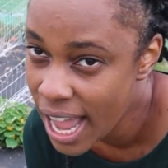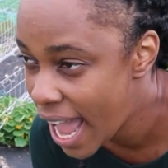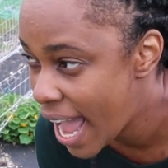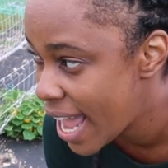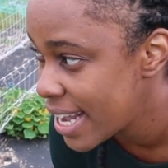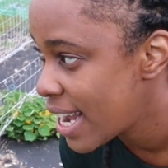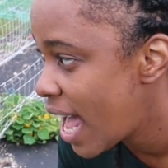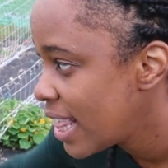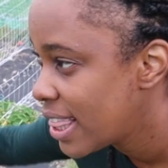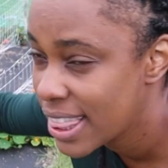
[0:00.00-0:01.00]
And
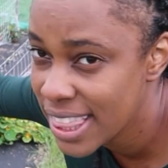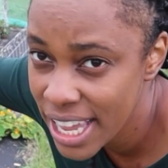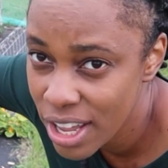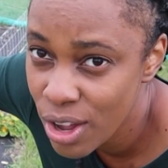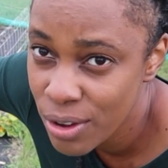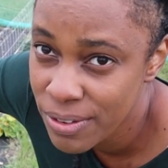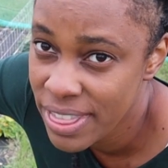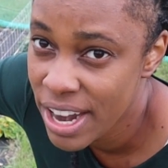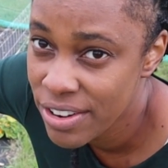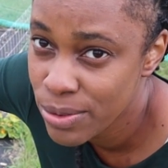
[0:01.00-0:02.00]
I think over
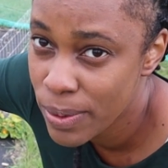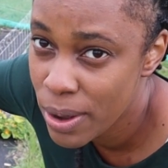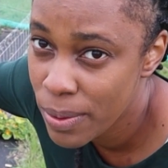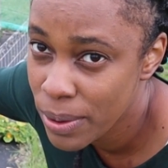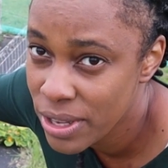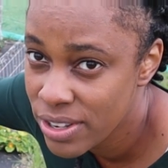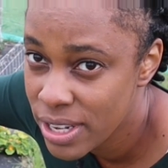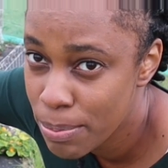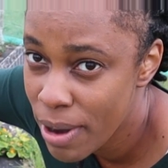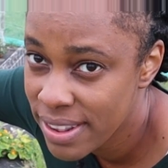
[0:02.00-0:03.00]
there as well, where you see
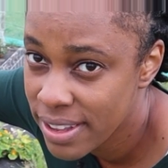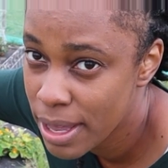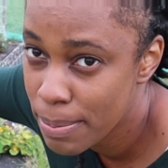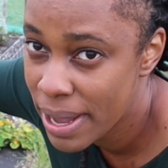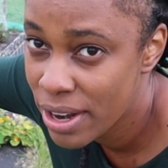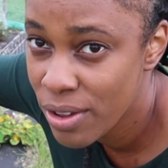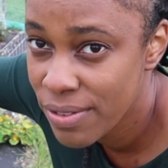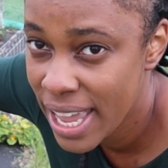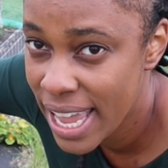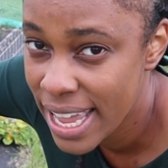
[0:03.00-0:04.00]
the brassica bed
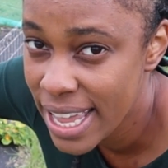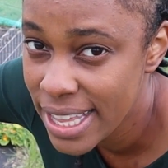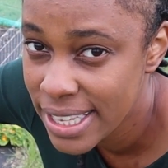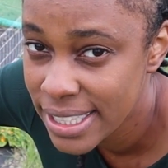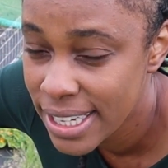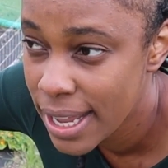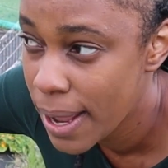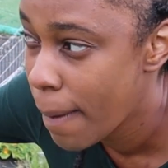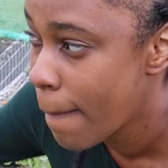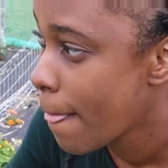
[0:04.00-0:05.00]
over here,
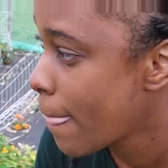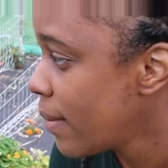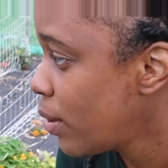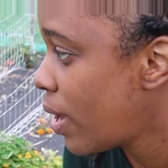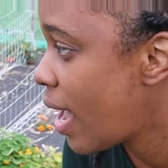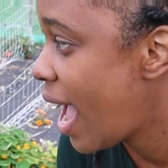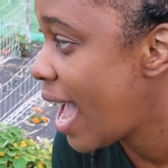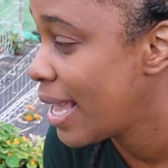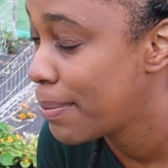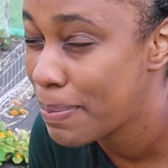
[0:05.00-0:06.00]

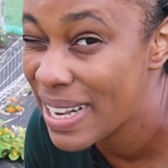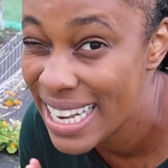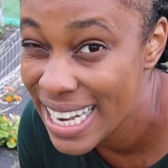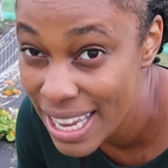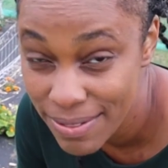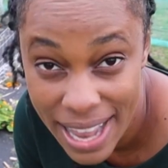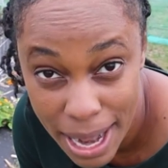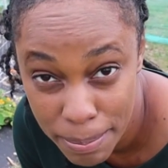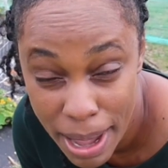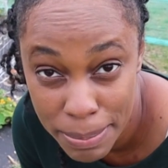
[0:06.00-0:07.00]
I believe
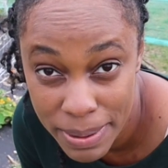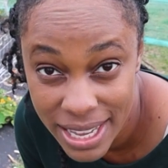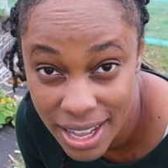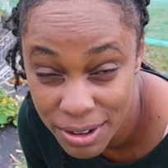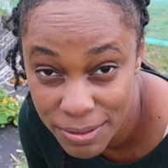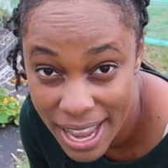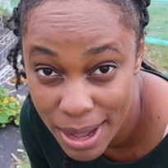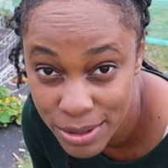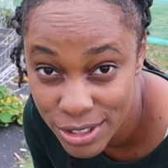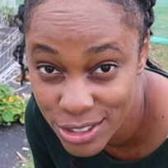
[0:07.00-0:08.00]
that might be cut
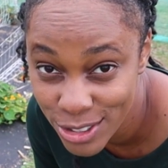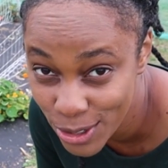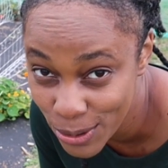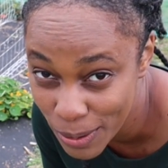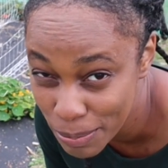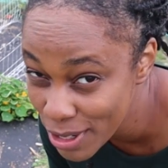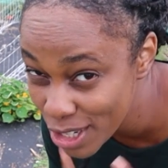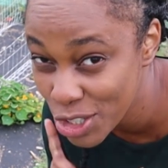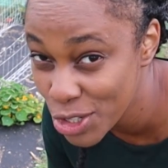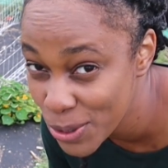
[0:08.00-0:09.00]
flowers too. I'm
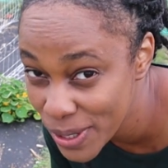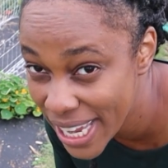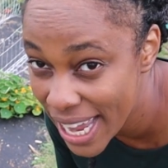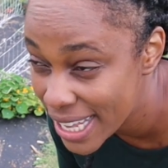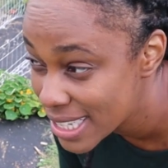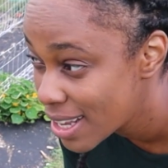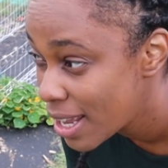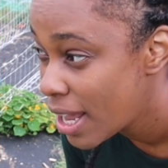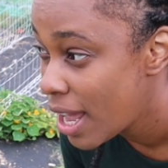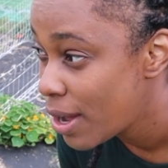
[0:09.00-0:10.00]
not sure yet.
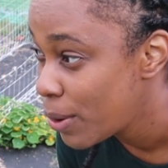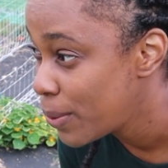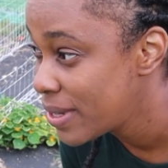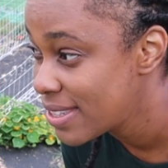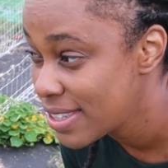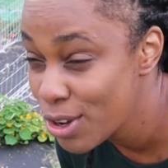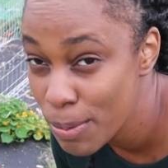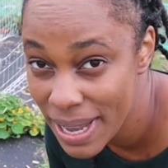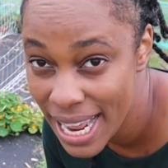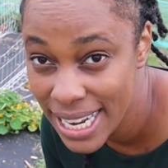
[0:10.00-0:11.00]
We're still
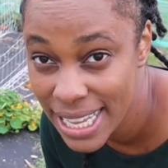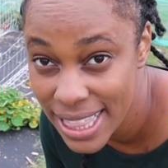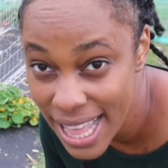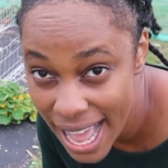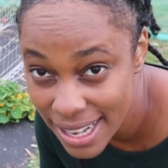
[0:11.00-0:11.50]
planning